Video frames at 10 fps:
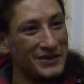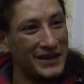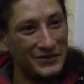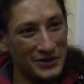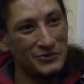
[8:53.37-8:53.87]
They
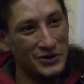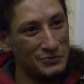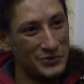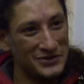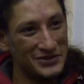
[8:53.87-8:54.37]
had their
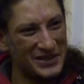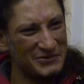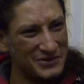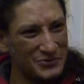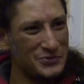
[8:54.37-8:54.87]
own ones, and I
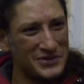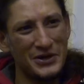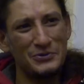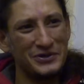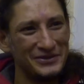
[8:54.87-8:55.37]
was always
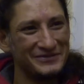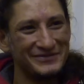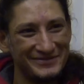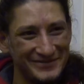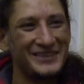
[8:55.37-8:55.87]
Hulk.
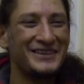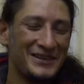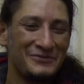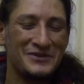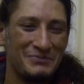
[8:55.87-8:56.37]
Yeah, I
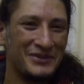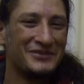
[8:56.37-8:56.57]
loved him.